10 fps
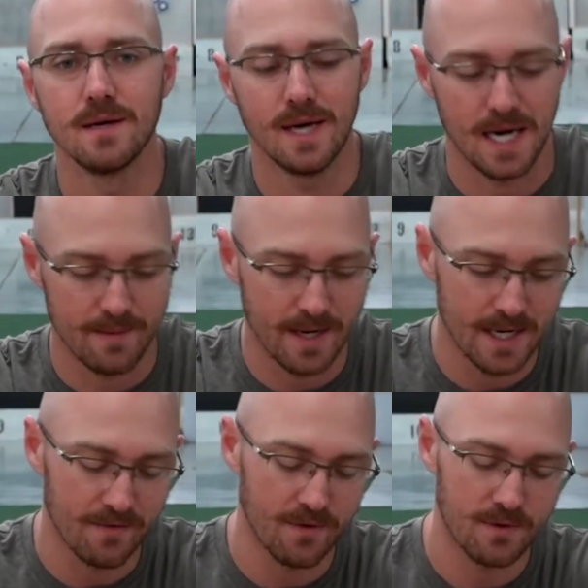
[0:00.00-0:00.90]
I may
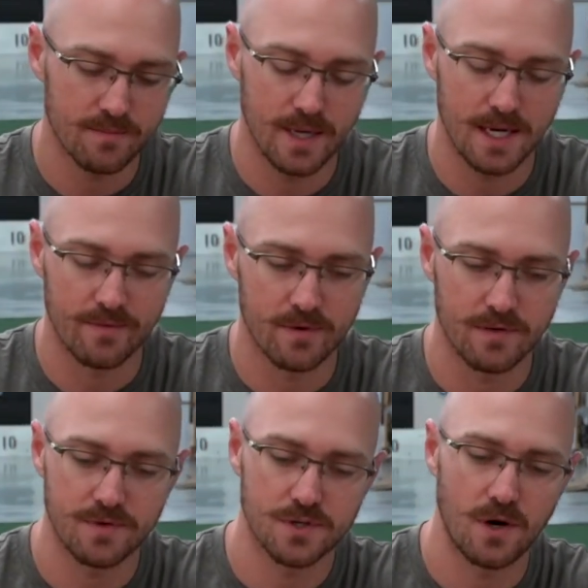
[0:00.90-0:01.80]
never
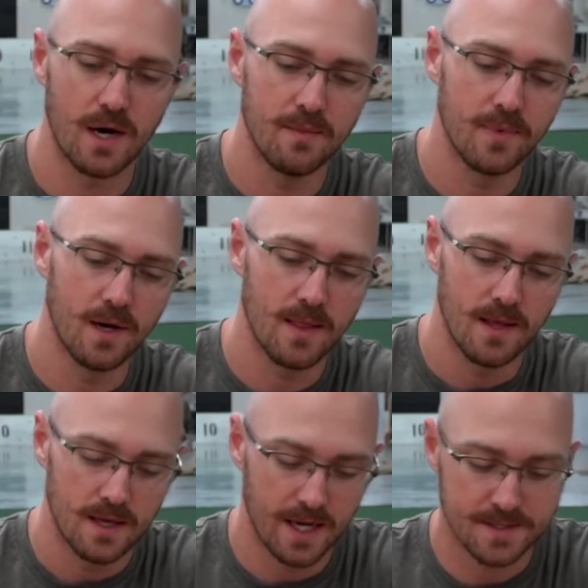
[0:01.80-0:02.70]
even try it, but
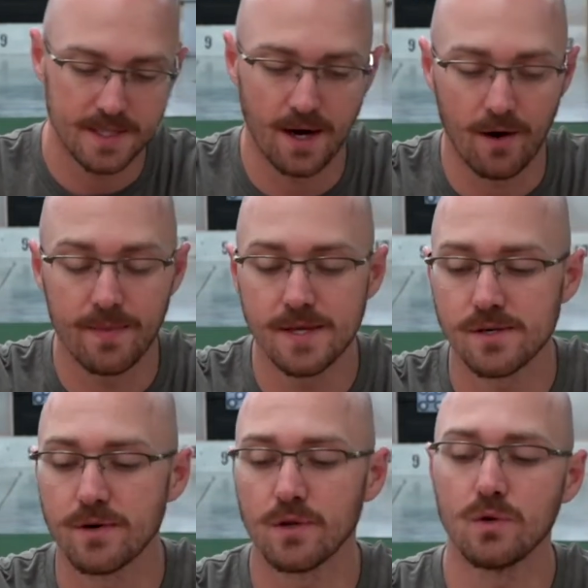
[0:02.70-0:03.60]
it's there. And these
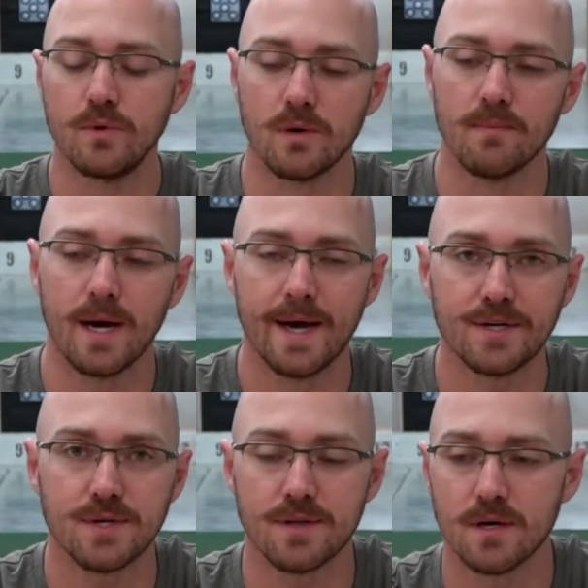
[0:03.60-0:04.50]
are in aluminum. I
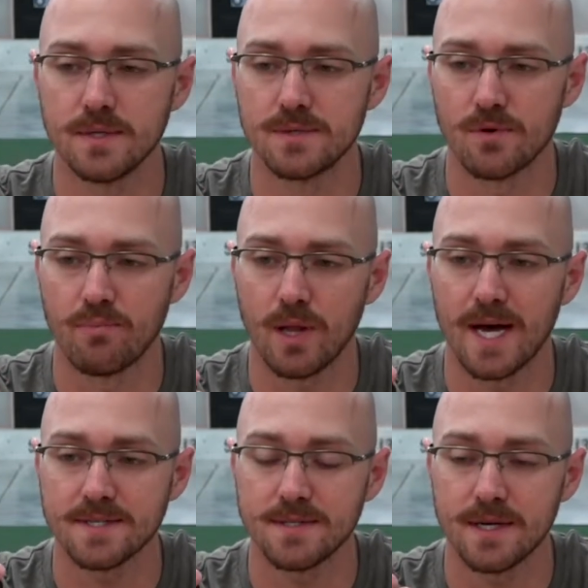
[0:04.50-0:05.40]
actually thought these were
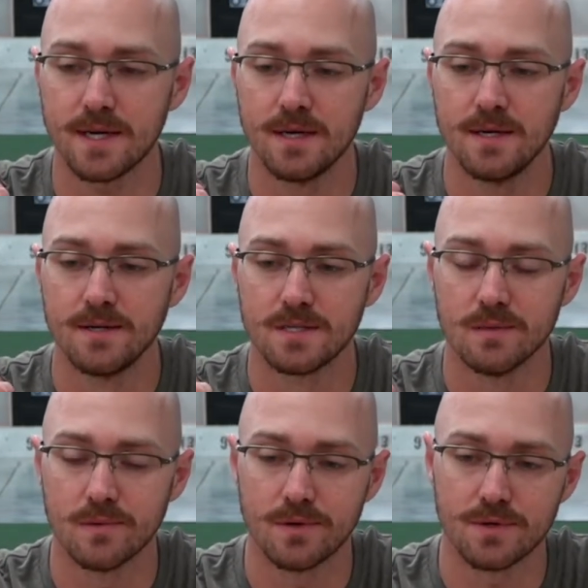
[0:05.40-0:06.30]
plastic,
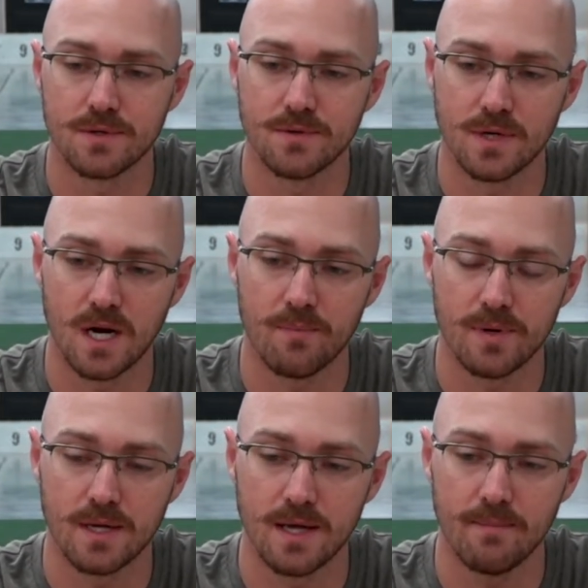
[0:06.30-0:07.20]
similar to the
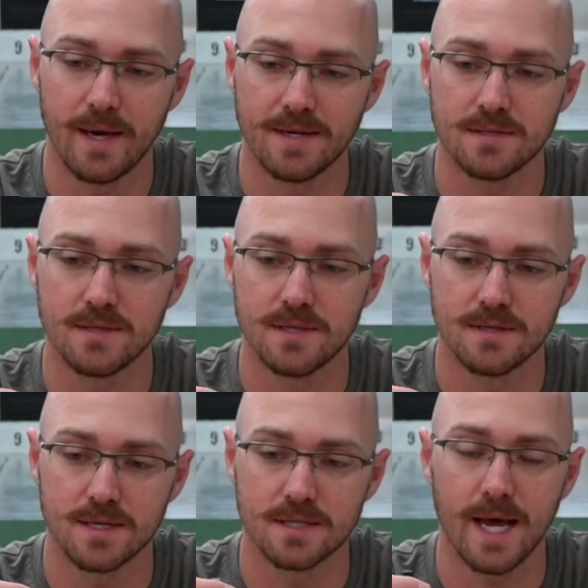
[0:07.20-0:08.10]
company that makes
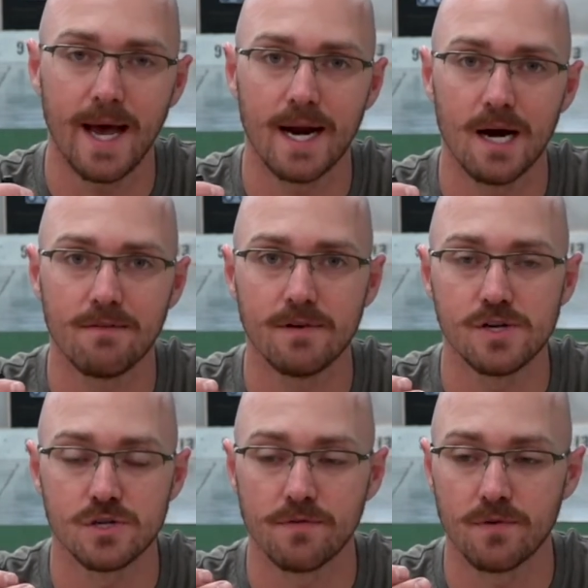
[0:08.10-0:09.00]
these as an add-on
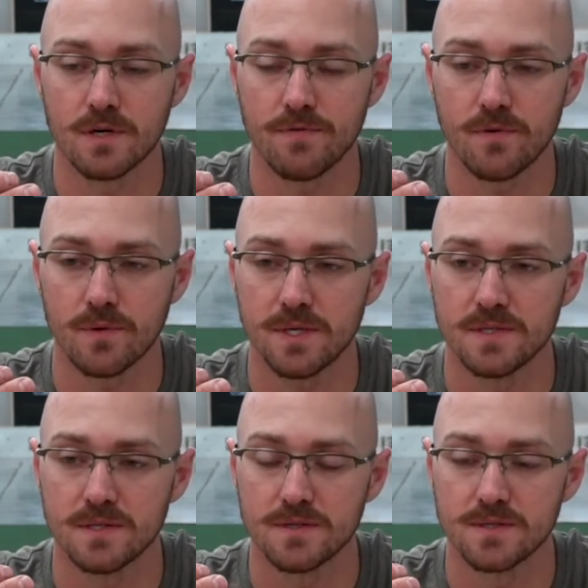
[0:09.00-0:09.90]
feature for different
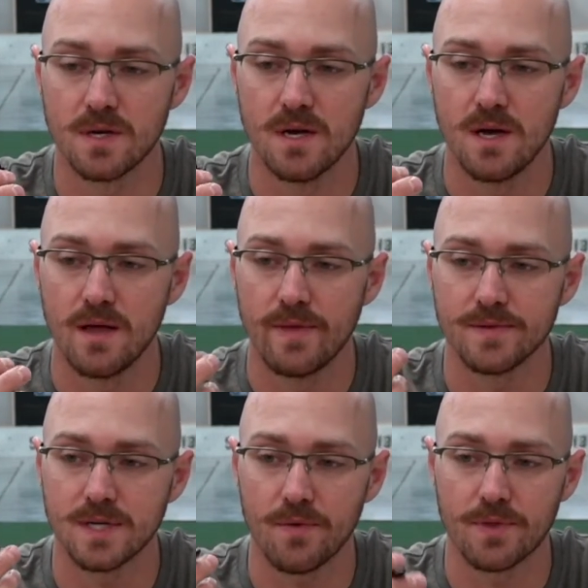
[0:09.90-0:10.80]
releases
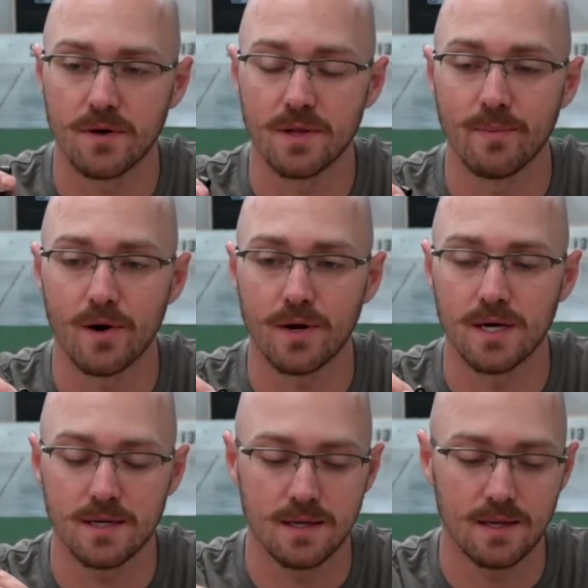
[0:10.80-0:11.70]
that's out there in the
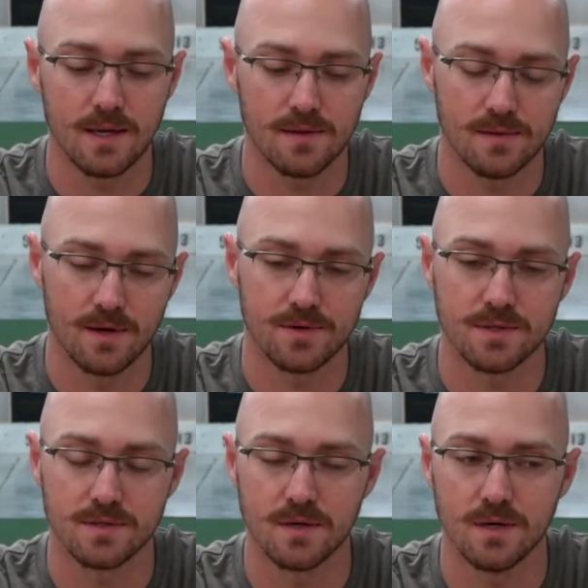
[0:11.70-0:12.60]
market, and theirs
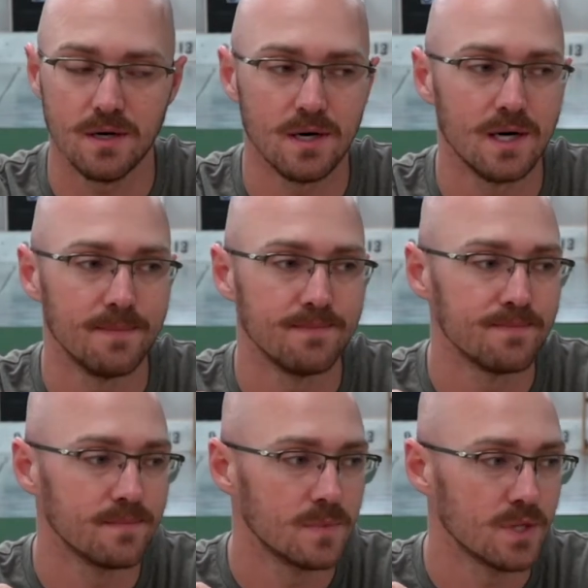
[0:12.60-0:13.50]
is a
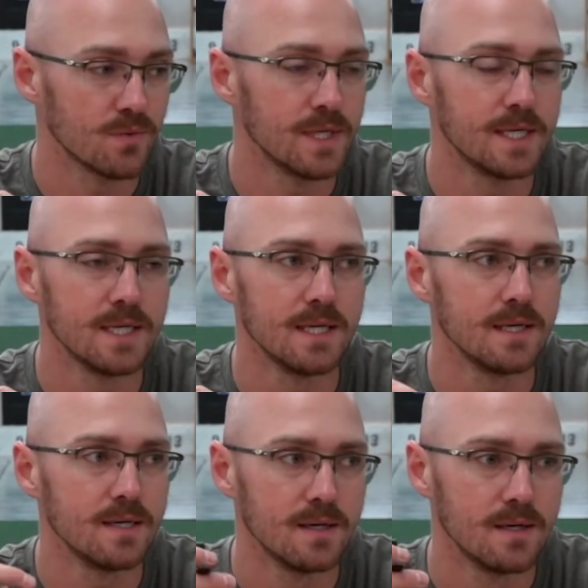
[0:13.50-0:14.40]

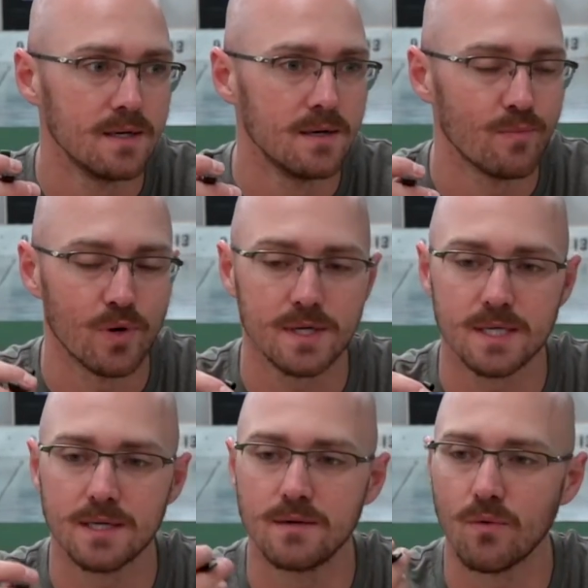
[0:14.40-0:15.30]
3D
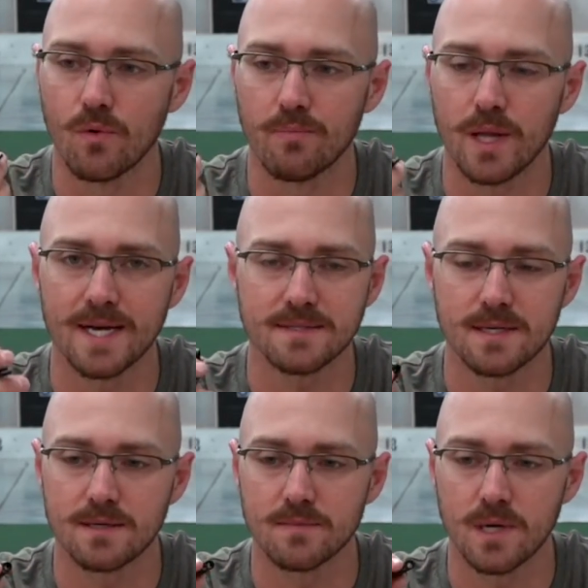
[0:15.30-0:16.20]
printed or
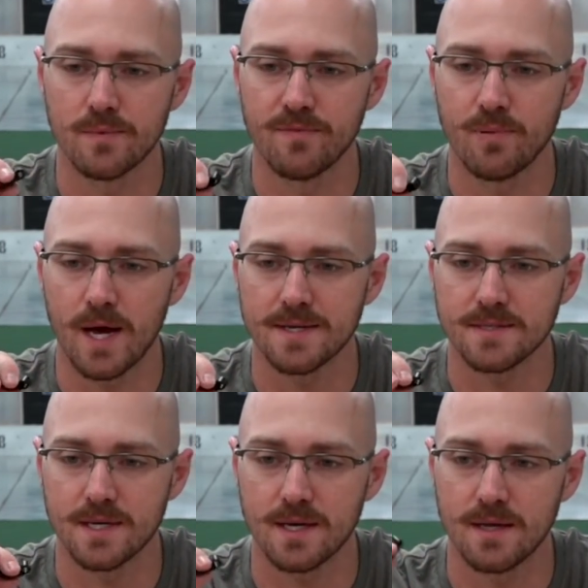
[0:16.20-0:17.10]
plastic, some type of
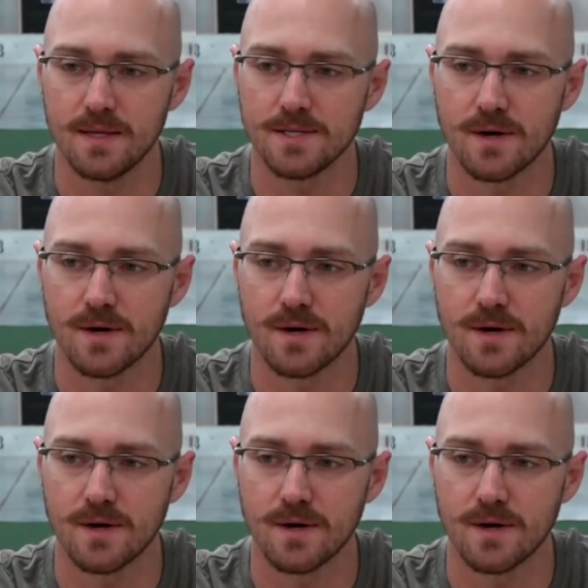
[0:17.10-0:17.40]
plastic. These are